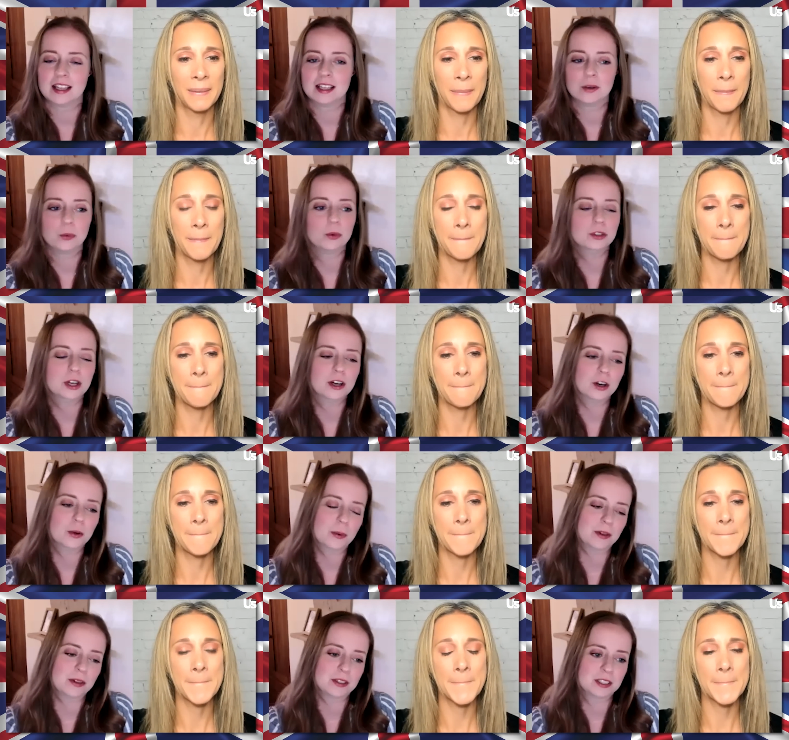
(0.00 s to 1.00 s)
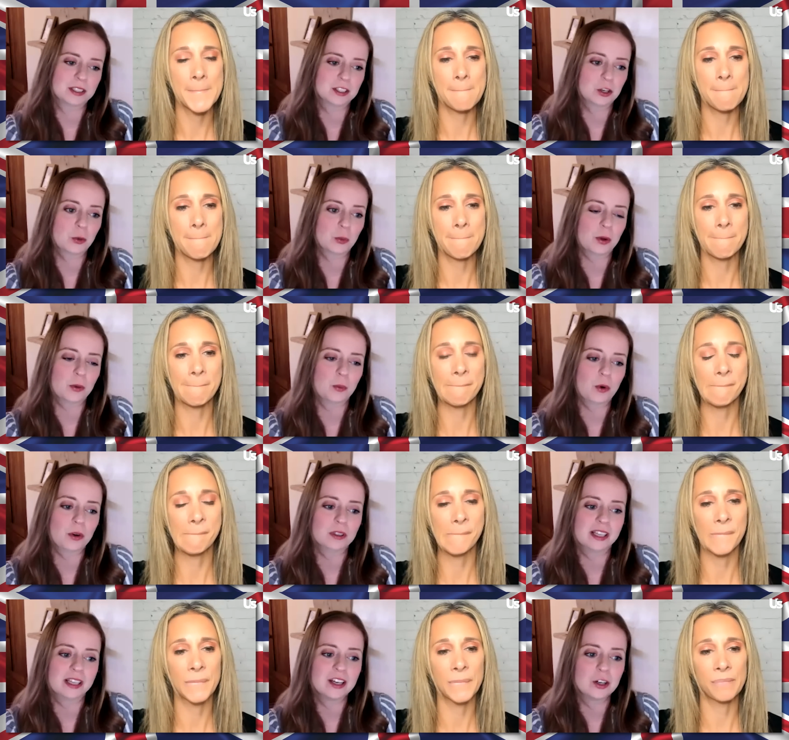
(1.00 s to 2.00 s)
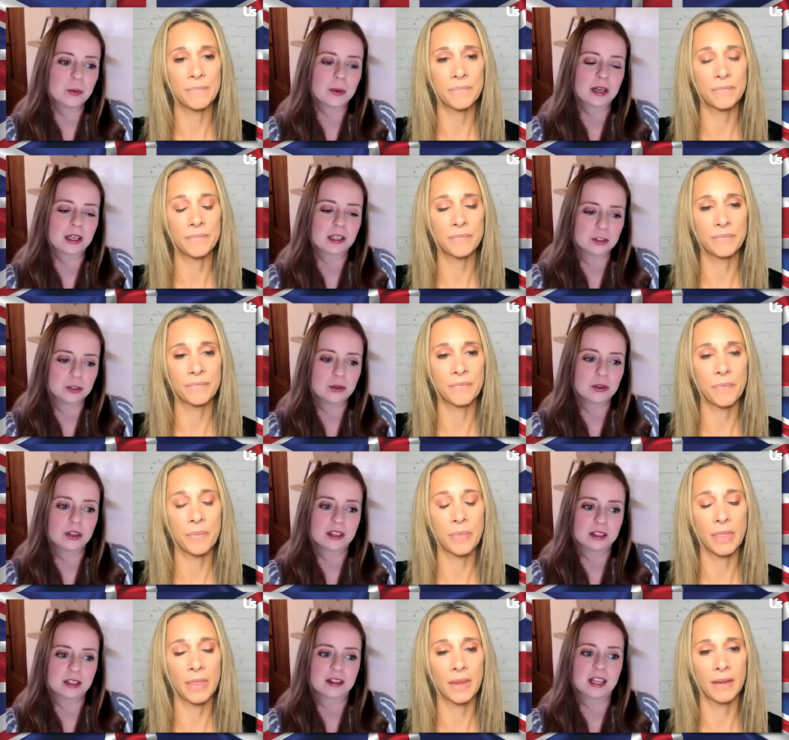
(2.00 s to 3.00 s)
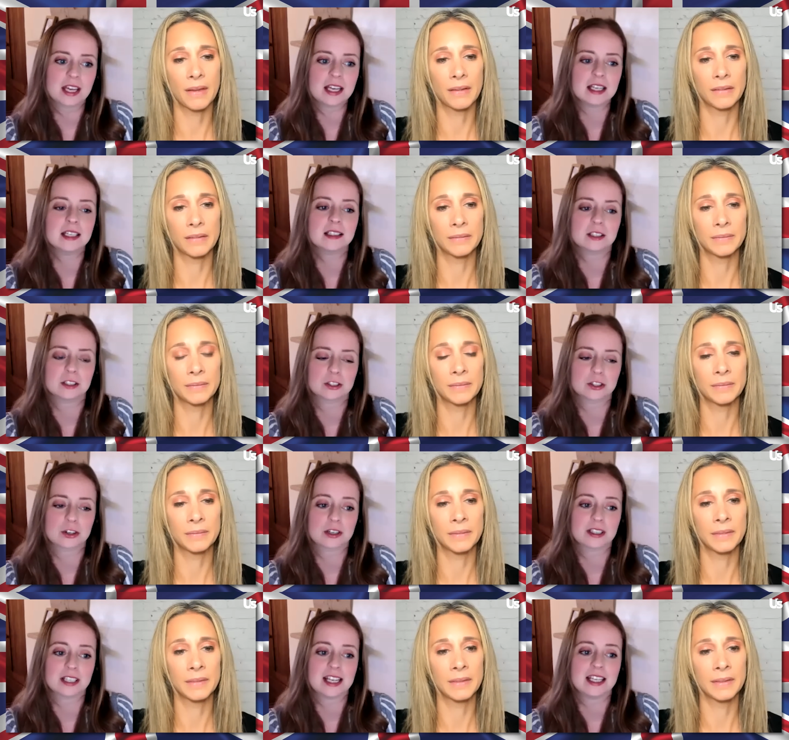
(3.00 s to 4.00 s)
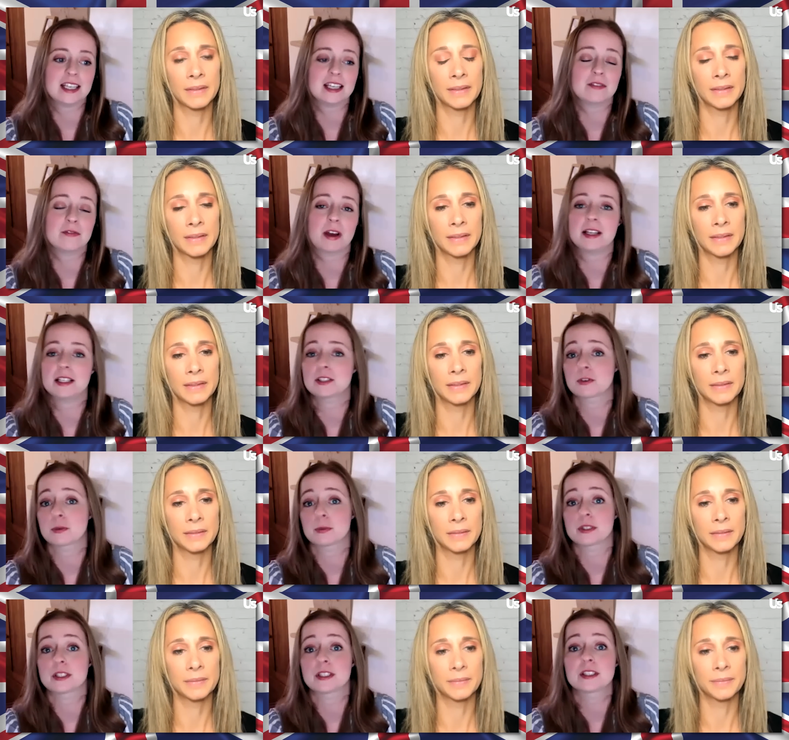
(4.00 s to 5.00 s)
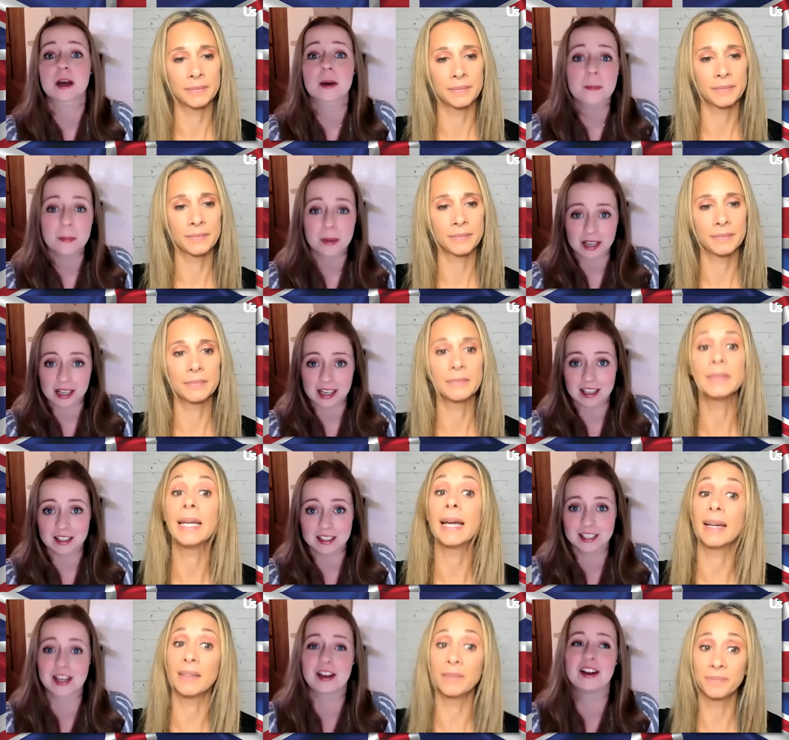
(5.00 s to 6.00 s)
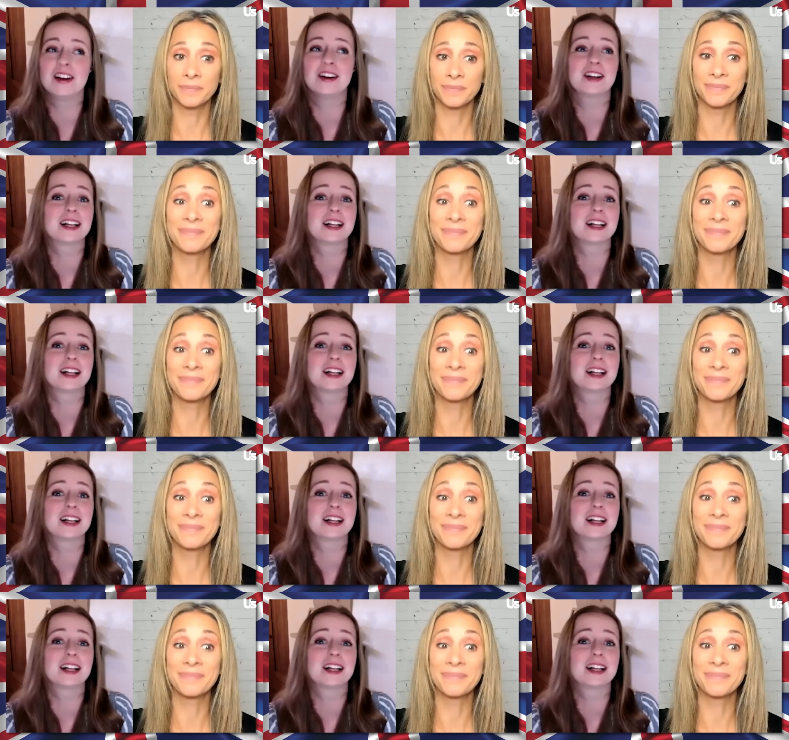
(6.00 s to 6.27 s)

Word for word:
Speaker 1: think we'll talk about this a little bit more later, but I do think that they need to start taking advice from somebody because they're